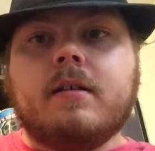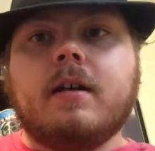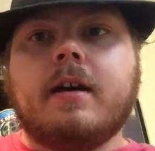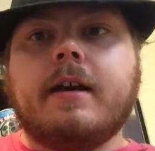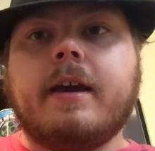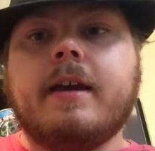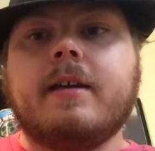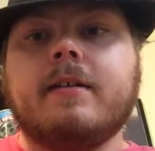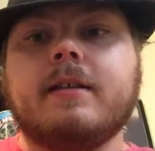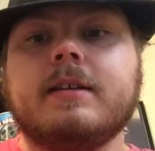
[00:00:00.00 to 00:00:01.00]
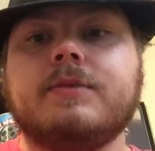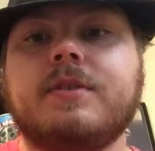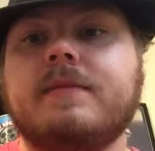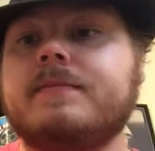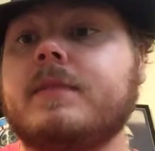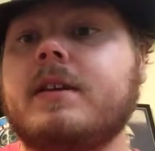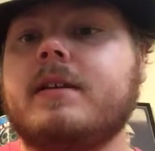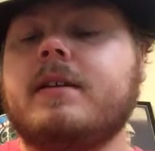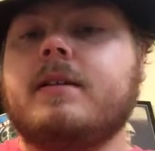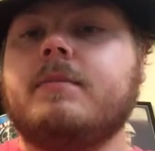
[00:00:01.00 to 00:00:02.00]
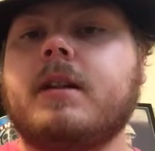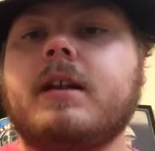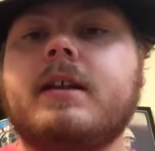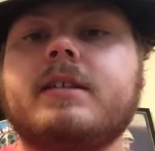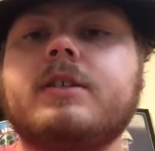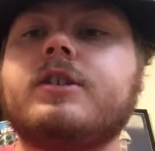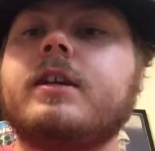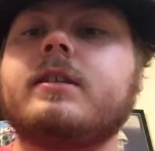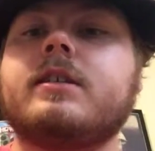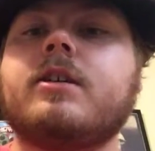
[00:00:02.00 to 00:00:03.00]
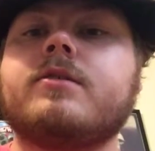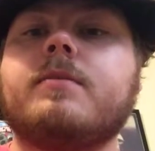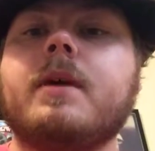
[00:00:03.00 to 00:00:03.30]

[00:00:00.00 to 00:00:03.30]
A lot of head on this one. But ladies and gents, Dr.